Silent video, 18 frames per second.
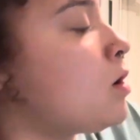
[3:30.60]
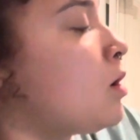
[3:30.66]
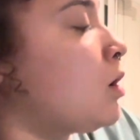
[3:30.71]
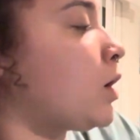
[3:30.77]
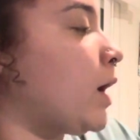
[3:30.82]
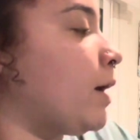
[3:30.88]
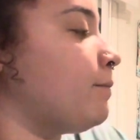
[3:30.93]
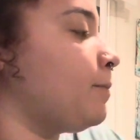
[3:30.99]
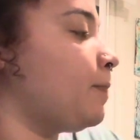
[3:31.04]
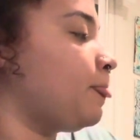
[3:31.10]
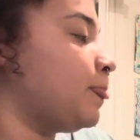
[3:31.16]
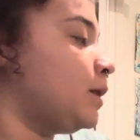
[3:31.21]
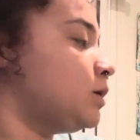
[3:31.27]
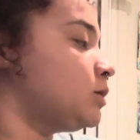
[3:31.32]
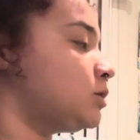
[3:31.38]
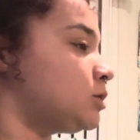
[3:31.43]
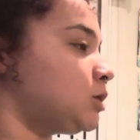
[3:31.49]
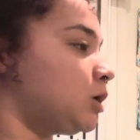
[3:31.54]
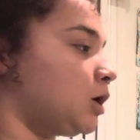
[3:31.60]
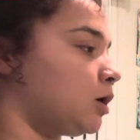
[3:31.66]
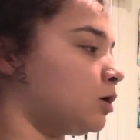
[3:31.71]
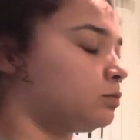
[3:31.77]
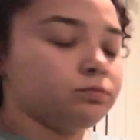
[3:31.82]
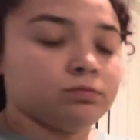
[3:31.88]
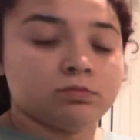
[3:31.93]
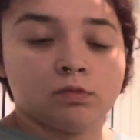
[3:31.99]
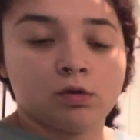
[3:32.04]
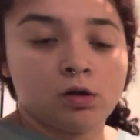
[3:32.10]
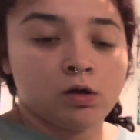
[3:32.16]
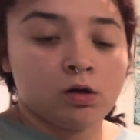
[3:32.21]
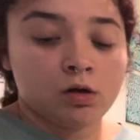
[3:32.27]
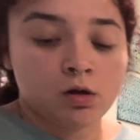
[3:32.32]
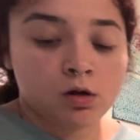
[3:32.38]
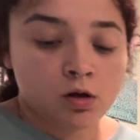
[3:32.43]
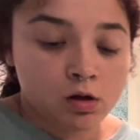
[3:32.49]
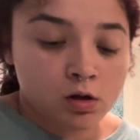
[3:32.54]
Okay, so
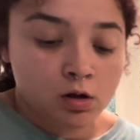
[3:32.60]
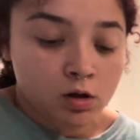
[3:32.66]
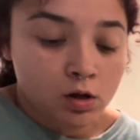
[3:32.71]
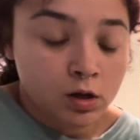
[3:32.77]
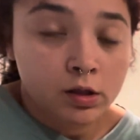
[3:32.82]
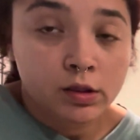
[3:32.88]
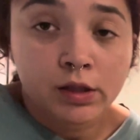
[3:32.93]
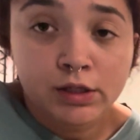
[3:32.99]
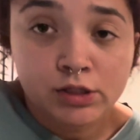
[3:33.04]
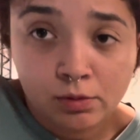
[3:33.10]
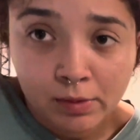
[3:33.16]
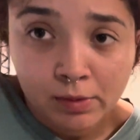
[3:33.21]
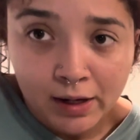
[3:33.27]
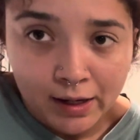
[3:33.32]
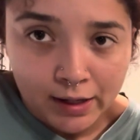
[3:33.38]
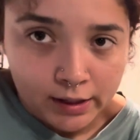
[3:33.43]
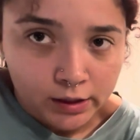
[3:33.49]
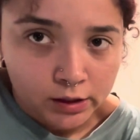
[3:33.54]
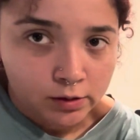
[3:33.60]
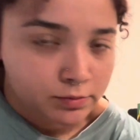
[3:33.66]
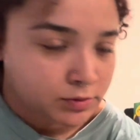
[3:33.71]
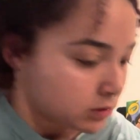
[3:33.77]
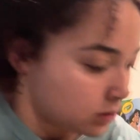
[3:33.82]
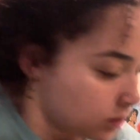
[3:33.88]
these are my items.